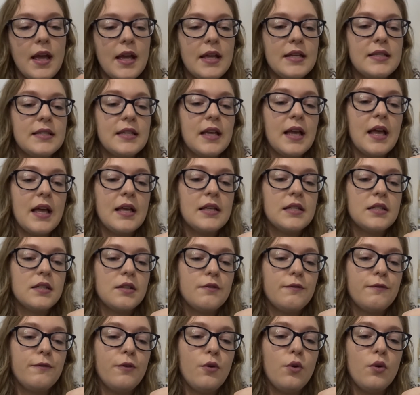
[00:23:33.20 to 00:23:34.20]
It says
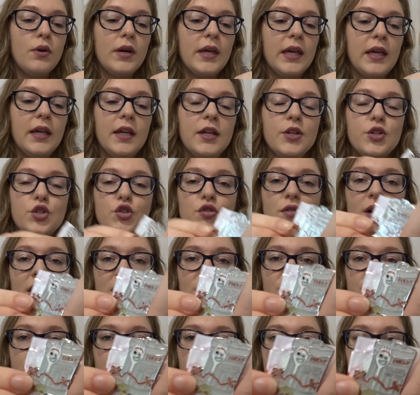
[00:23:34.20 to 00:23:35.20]
Forky,
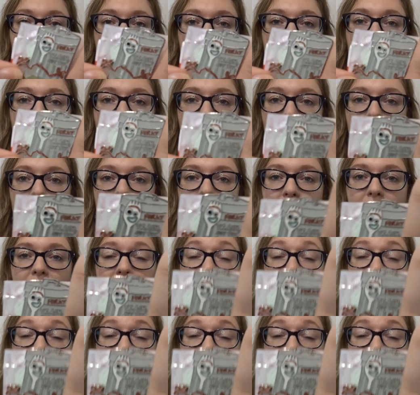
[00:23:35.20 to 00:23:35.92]
trash not toy.